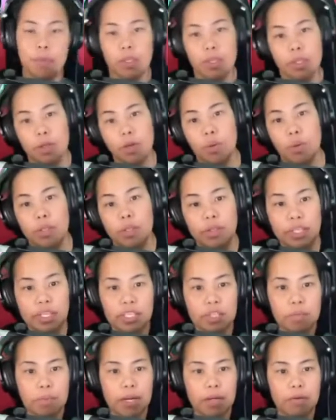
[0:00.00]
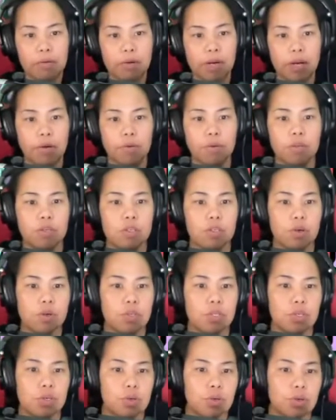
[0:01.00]
you want this background is
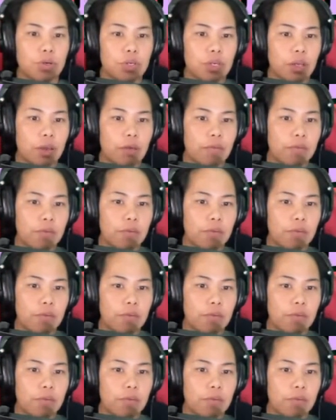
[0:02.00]
also good. If you